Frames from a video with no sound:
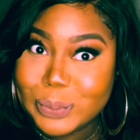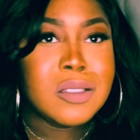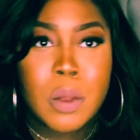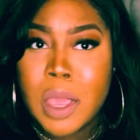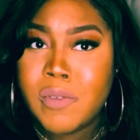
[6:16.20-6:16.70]

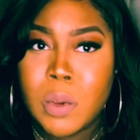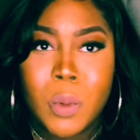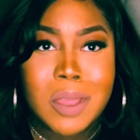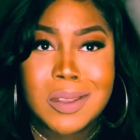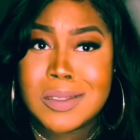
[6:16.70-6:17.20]
So
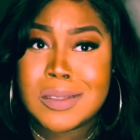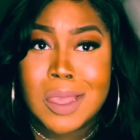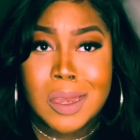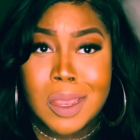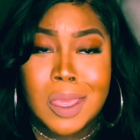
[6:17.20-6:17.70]
everyone is
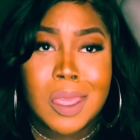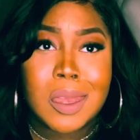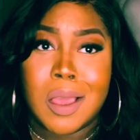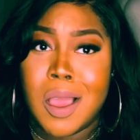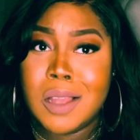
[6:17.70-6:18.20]
seated
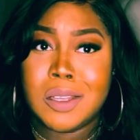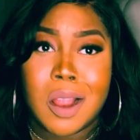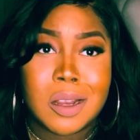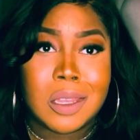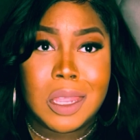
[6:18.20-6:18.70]
and Aunt
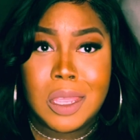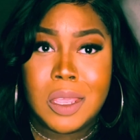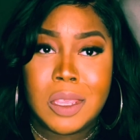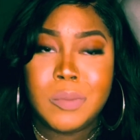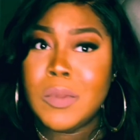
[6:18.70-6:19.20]

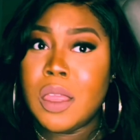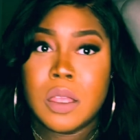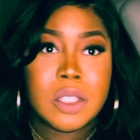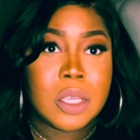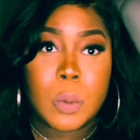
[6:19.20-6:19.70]
Darlene,
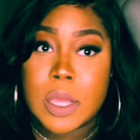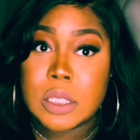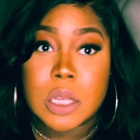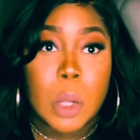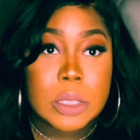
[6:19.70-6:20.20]
she
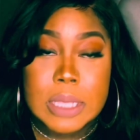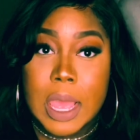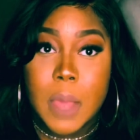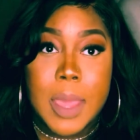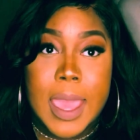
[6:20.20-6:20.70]
wastes no
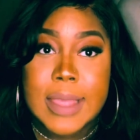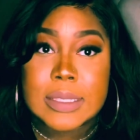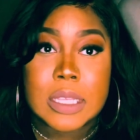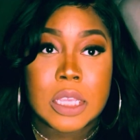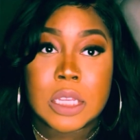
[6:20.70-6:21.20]
time
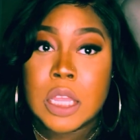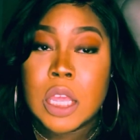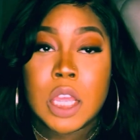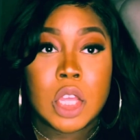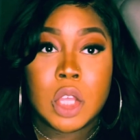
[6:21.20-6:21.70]
asking
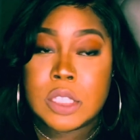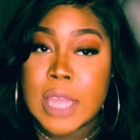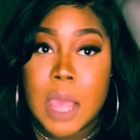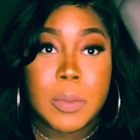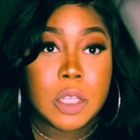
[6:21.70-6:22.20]

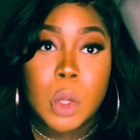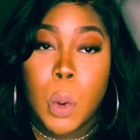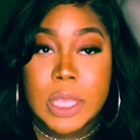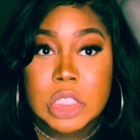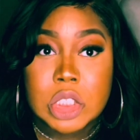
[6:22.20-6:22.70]
Simon the
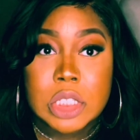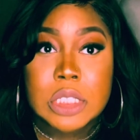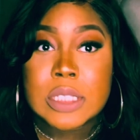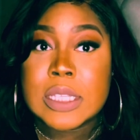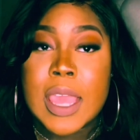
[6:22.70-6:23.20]

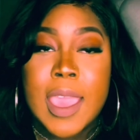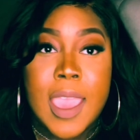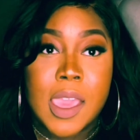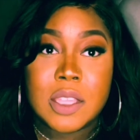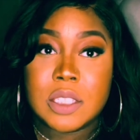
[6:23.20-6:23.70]
questions.
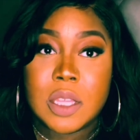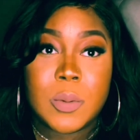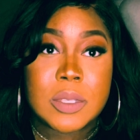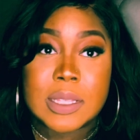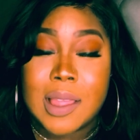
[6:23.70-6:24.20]
And she
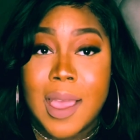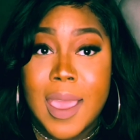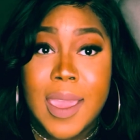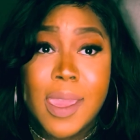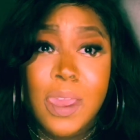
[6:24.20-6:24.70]
was
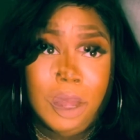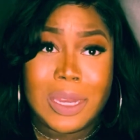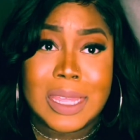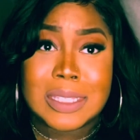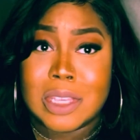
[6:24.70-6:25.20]
like, I want
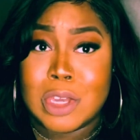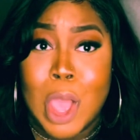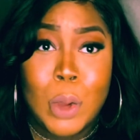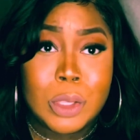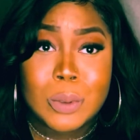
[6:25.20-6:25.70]
to get to
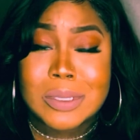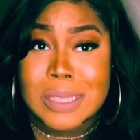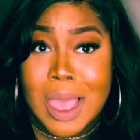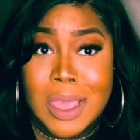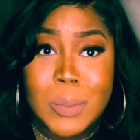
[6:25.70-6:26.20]
know you,
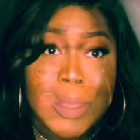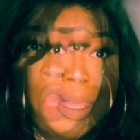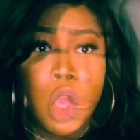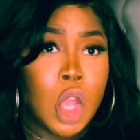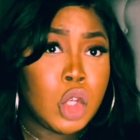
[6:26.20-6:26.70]

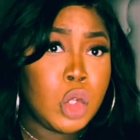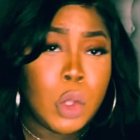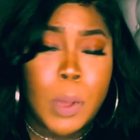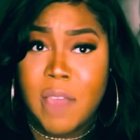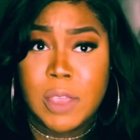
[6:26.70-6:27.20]
Simon. Do
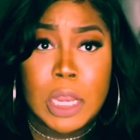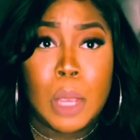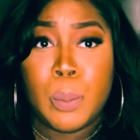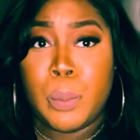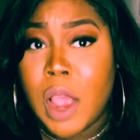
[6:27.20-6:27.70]
you have
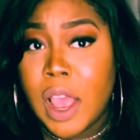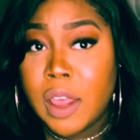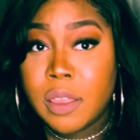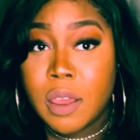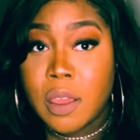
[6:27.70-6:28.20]
any
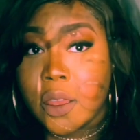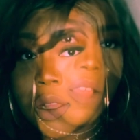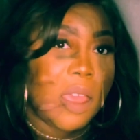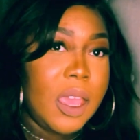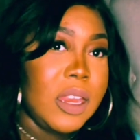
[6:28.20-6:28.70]
brothers? Are
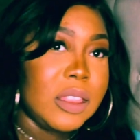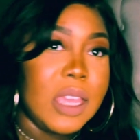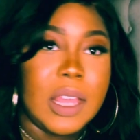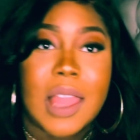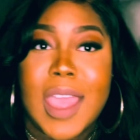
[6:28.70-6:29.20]
they
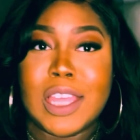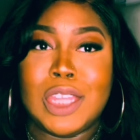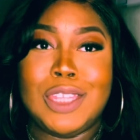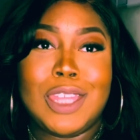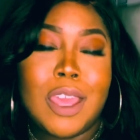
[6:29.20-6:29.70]
anything like
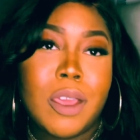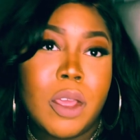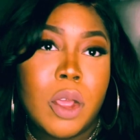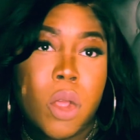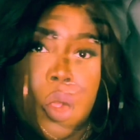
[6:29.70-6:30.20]

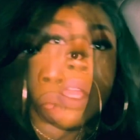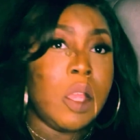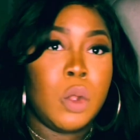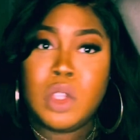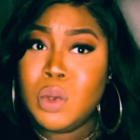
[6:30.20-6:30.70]

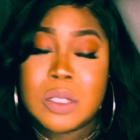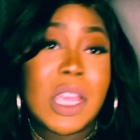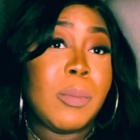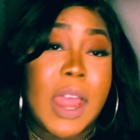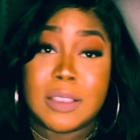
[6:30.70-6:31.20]
you? You
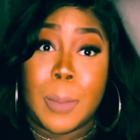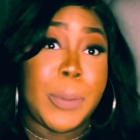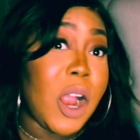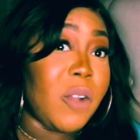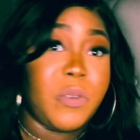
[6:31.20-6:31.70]
seem like the
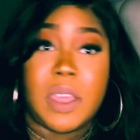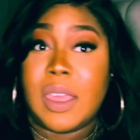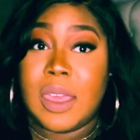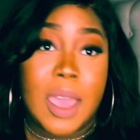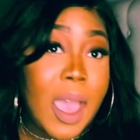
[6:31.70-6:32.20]

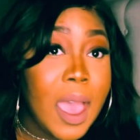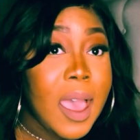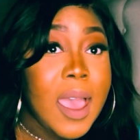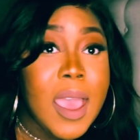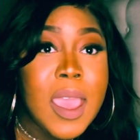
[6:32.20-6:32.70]
perfect
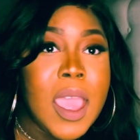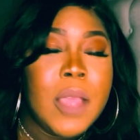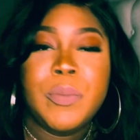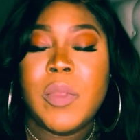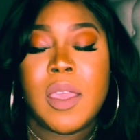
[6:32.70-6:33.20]
guy.
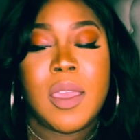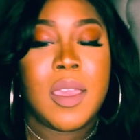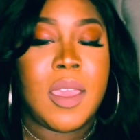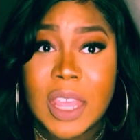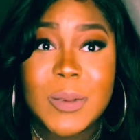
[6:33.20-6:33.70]

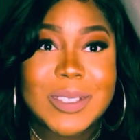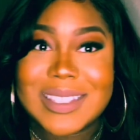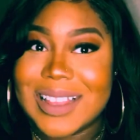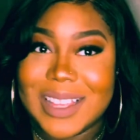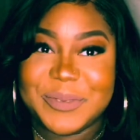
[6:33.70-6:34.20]
And he was just
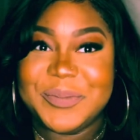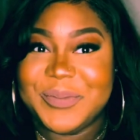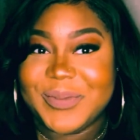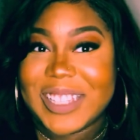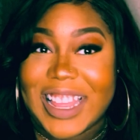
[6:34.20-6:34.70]
like,
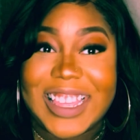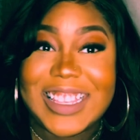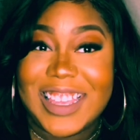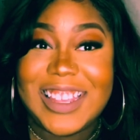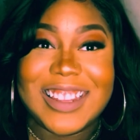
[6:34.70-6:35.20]
like he
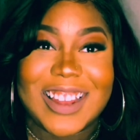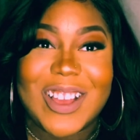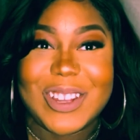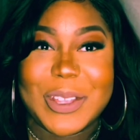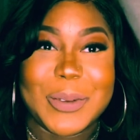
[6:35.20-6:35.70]
eating it
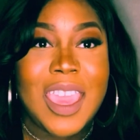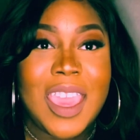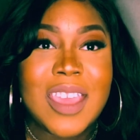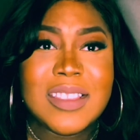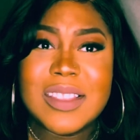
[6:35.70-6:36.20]
all up.
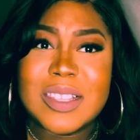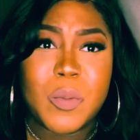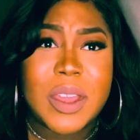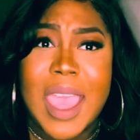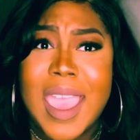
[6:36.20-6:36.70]
And then
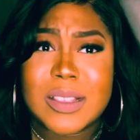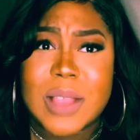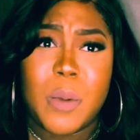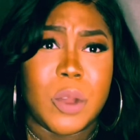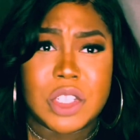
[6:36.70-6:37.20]
someone asked,
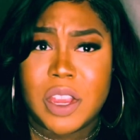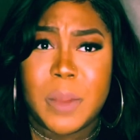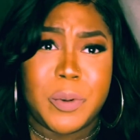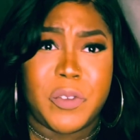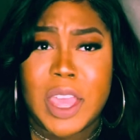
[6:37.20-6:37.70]
like, what's your
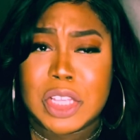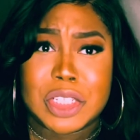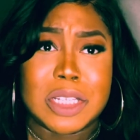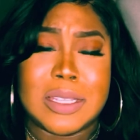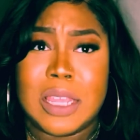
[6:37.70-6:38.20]

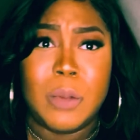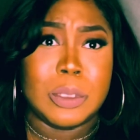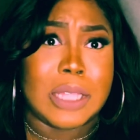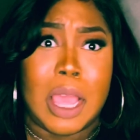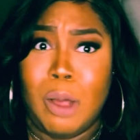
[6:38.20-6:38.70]
imperfections? And he
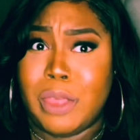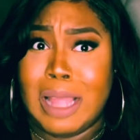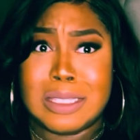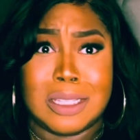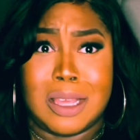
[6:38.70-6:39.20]
was like, oh,
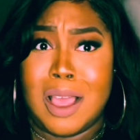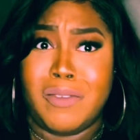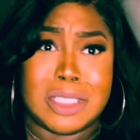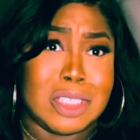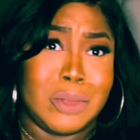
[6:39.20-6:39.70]
that's a
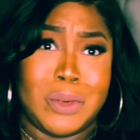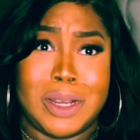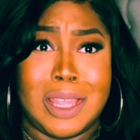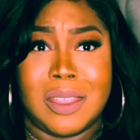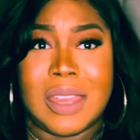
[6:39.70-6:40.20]
conversation for
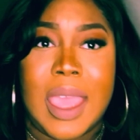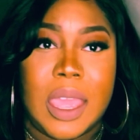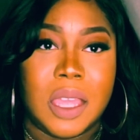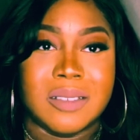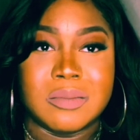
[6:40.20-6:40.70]
another
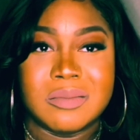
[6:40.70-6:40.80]
day.